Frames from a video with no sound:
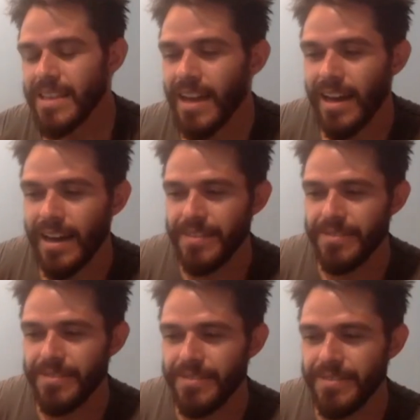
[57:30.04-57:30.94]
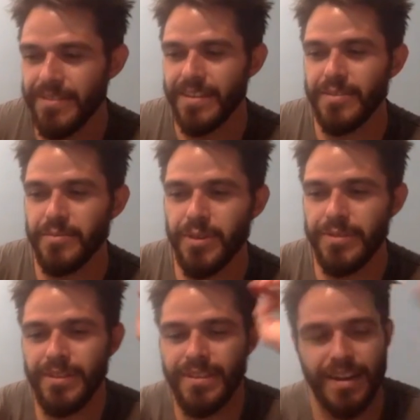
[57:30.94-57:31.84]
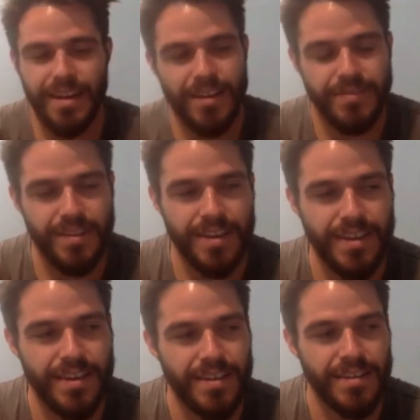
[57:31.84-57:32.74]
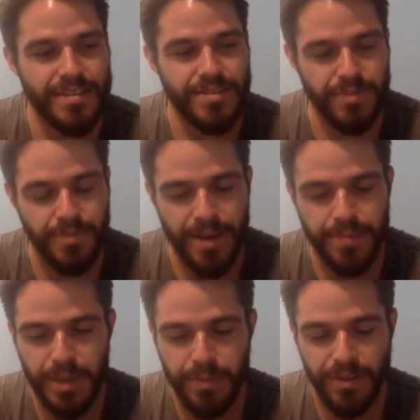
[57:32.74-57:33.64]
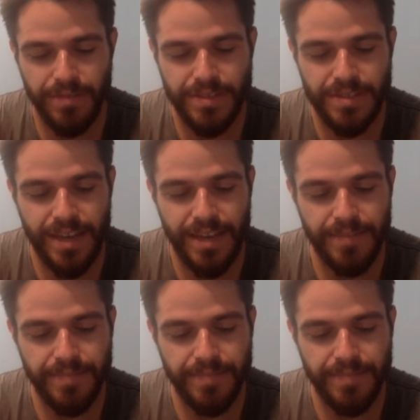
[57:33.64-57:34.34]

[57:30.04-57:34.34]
Yeah, I th- think that one thing that I often like to remind people of is that